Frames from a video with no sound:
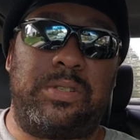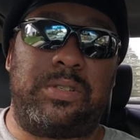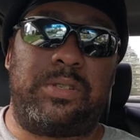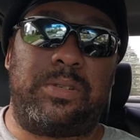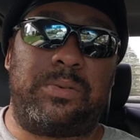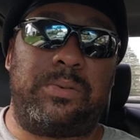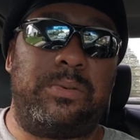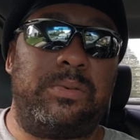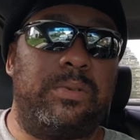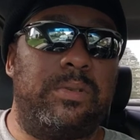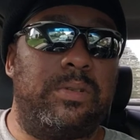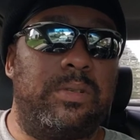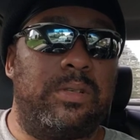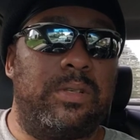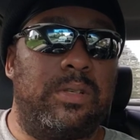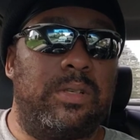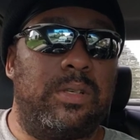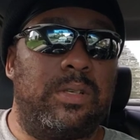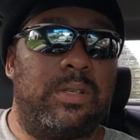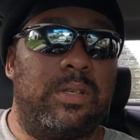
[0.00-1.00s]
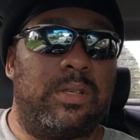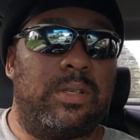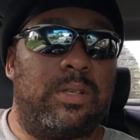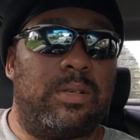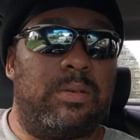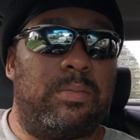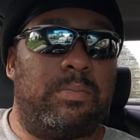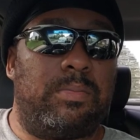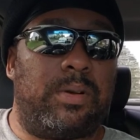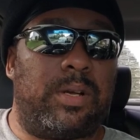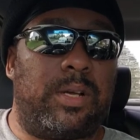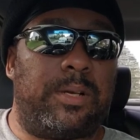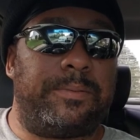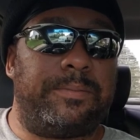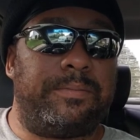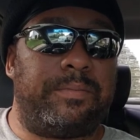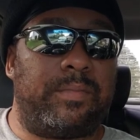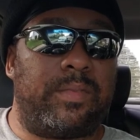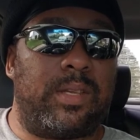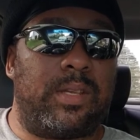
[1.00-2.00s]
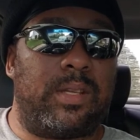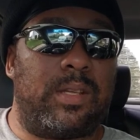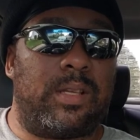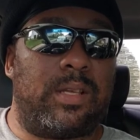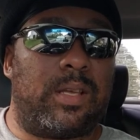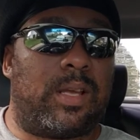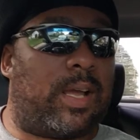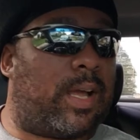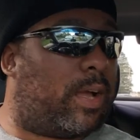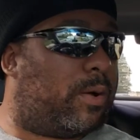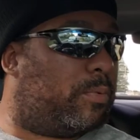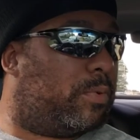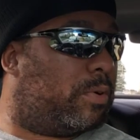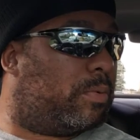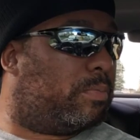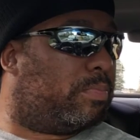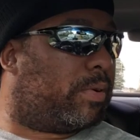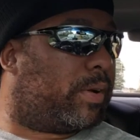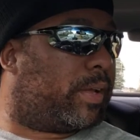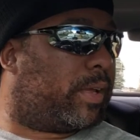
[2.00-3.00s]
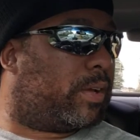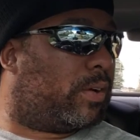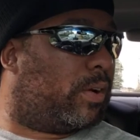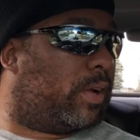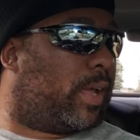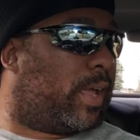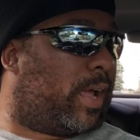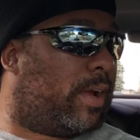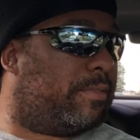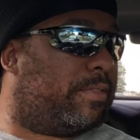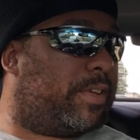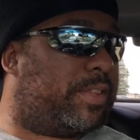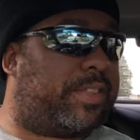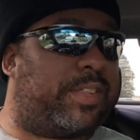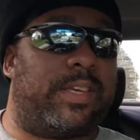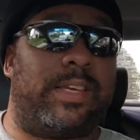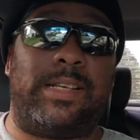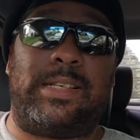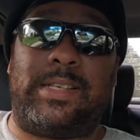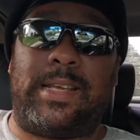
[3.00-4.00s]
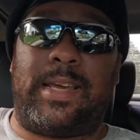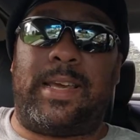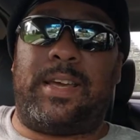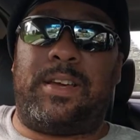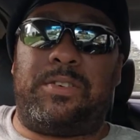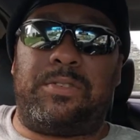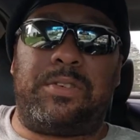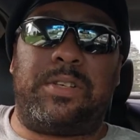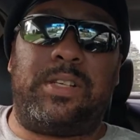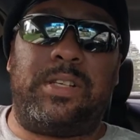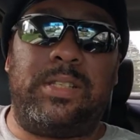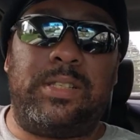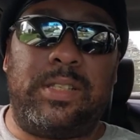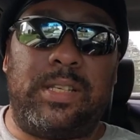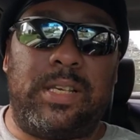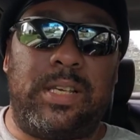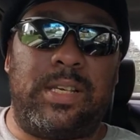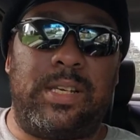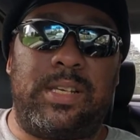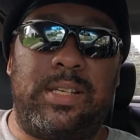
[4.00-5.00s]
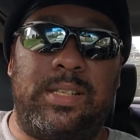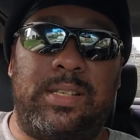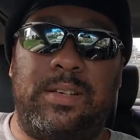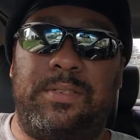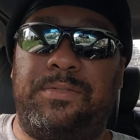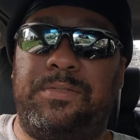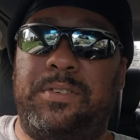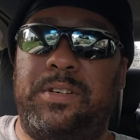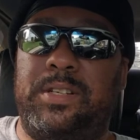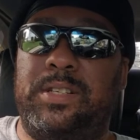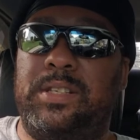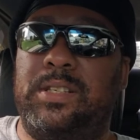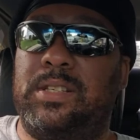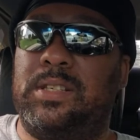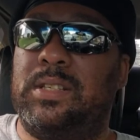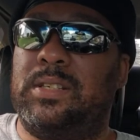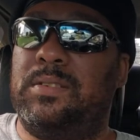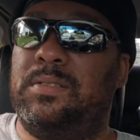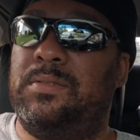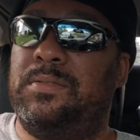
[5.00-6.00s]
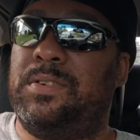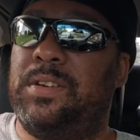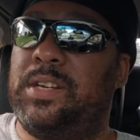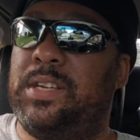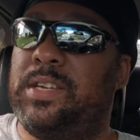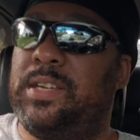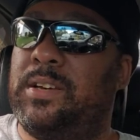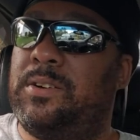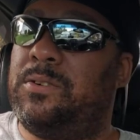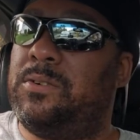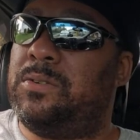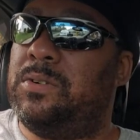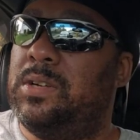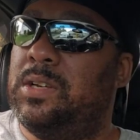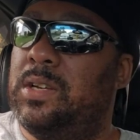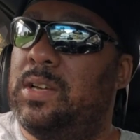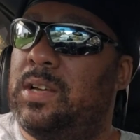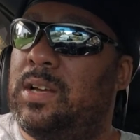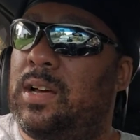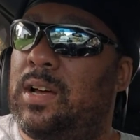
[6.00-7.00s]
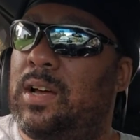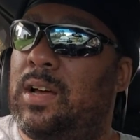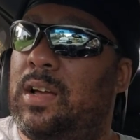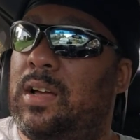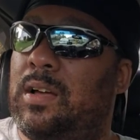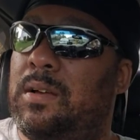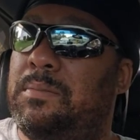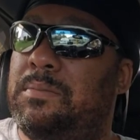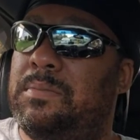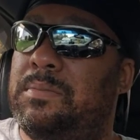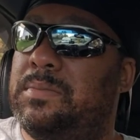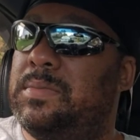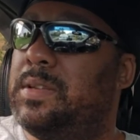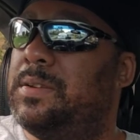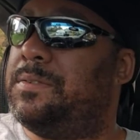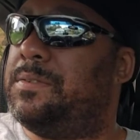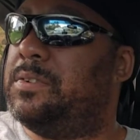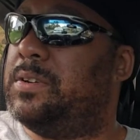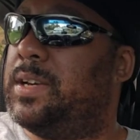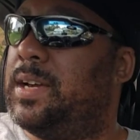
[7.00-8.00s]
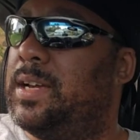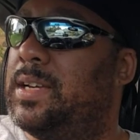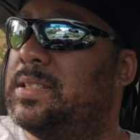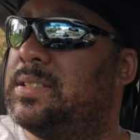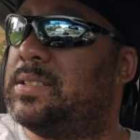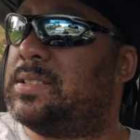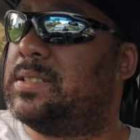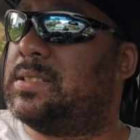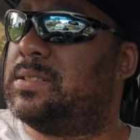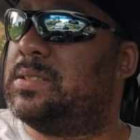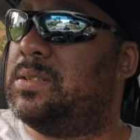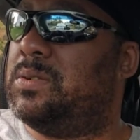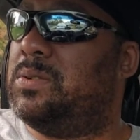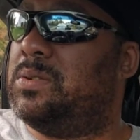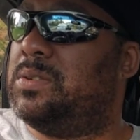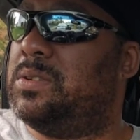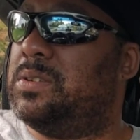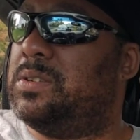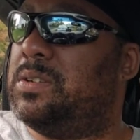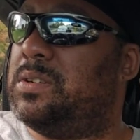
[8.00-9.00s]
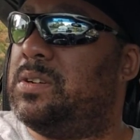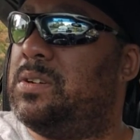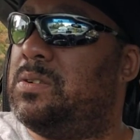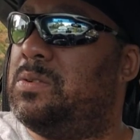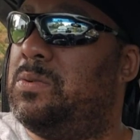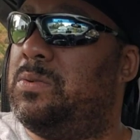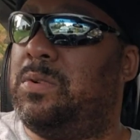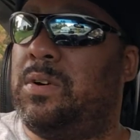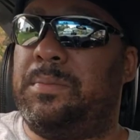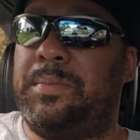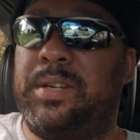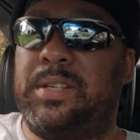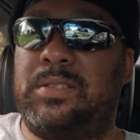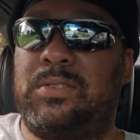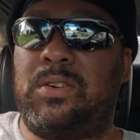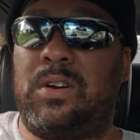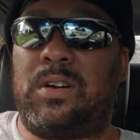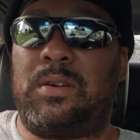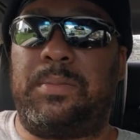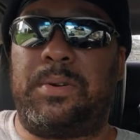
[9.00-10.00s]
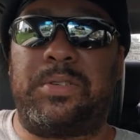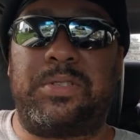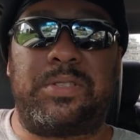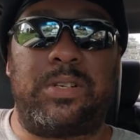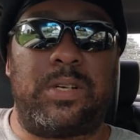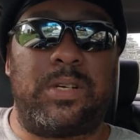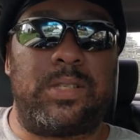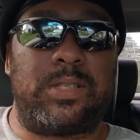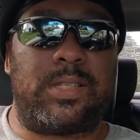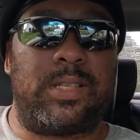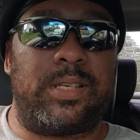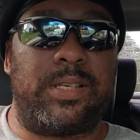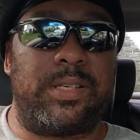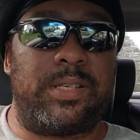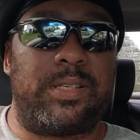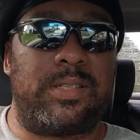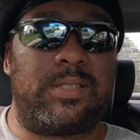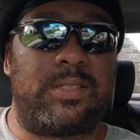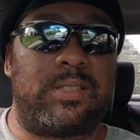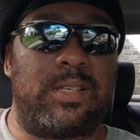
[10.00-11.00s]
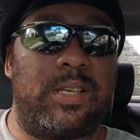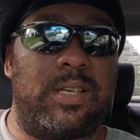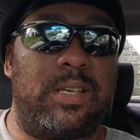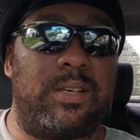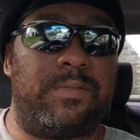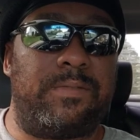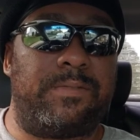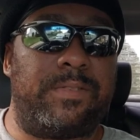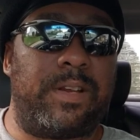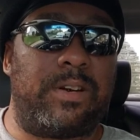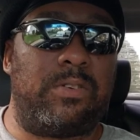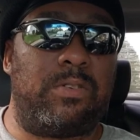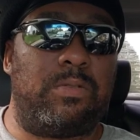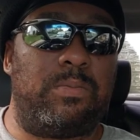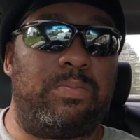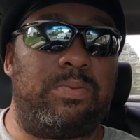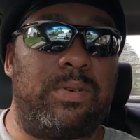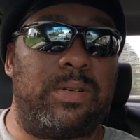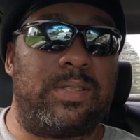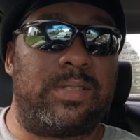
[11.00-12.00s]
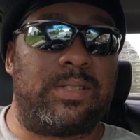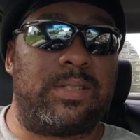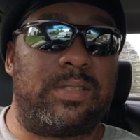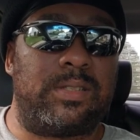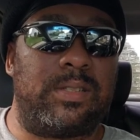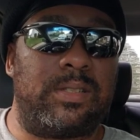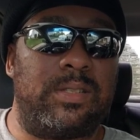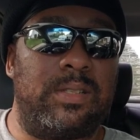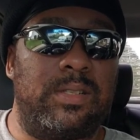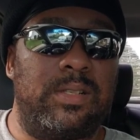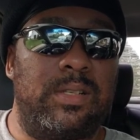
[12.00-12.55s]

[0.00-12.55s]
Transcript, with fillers: do but i will break everything down in a different video um, if you guys you know want me to talk about certain things in federal prison